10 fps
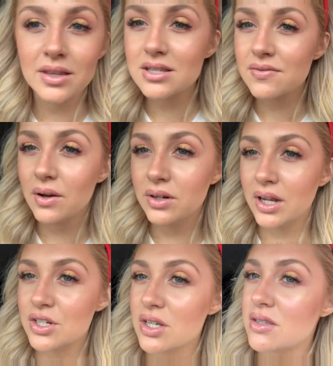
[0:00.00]
this
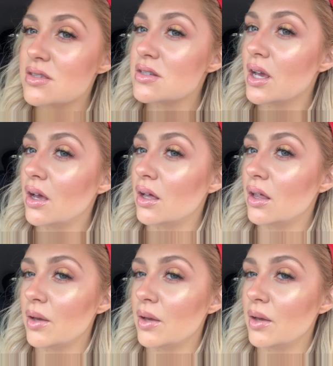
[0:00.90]
foundation still.